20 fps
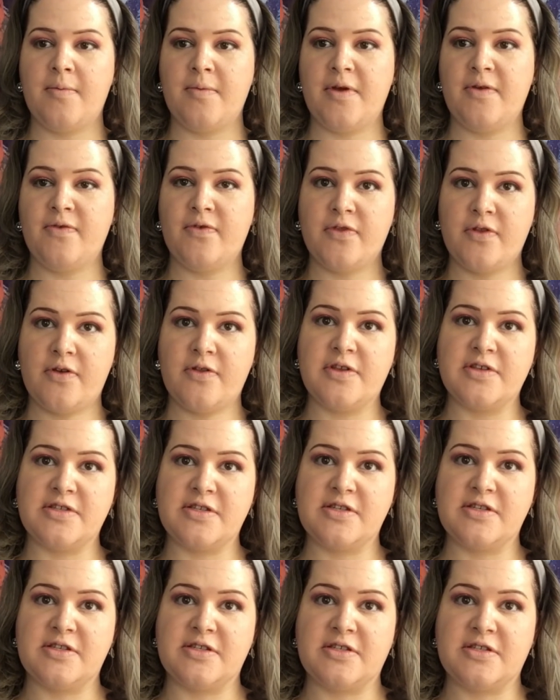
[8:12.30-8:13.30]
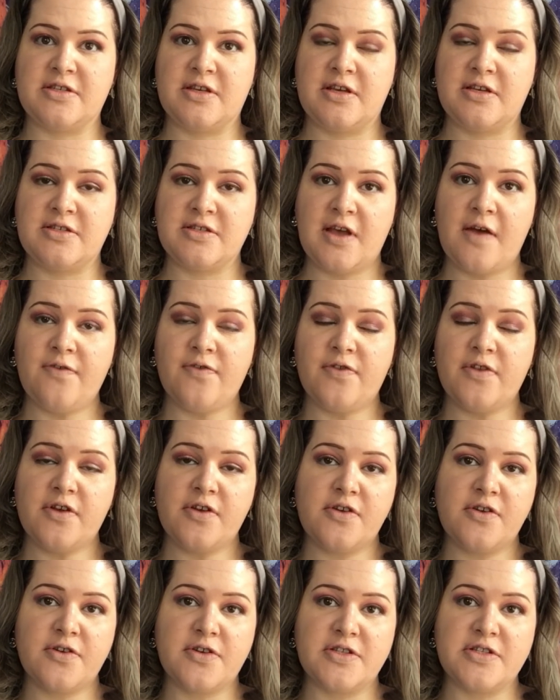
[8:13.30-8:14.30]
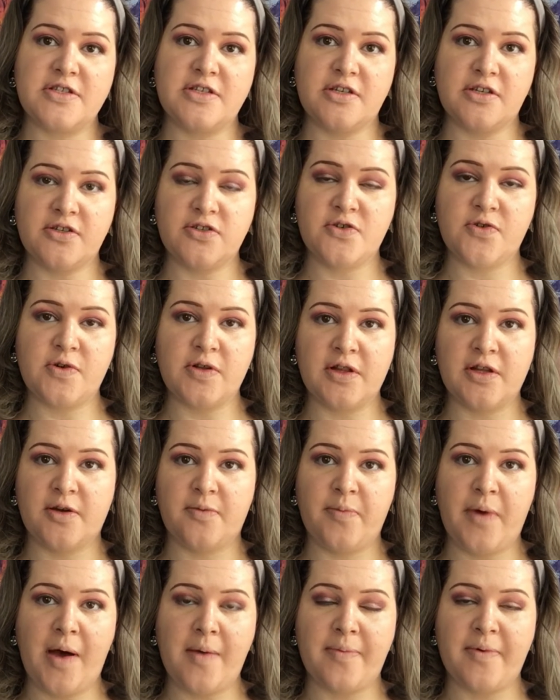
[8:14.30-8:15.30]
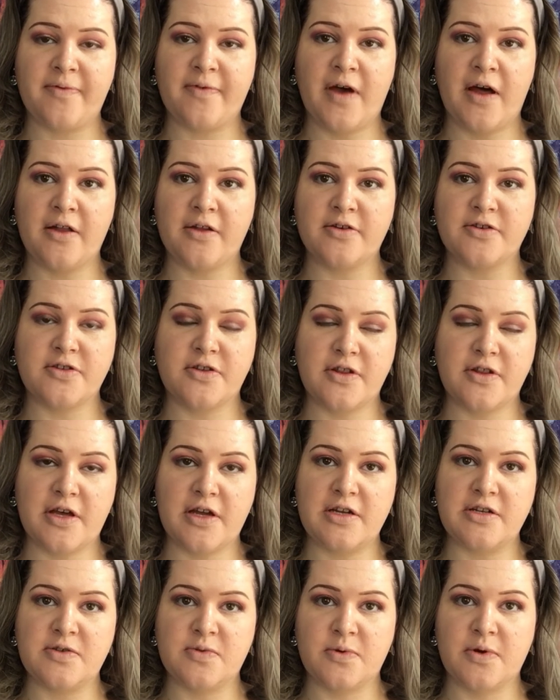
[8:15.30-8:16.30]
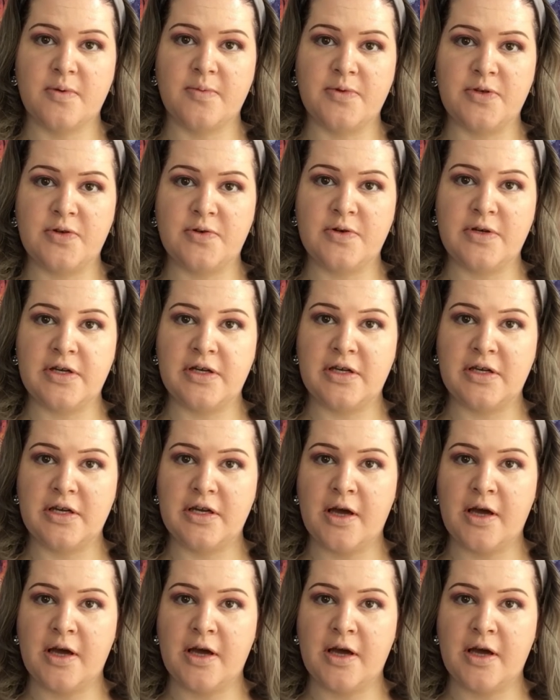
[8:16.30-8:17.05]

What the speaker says: Even though this is a soft look, you can still do a little pop of color, so that is what I'm doing.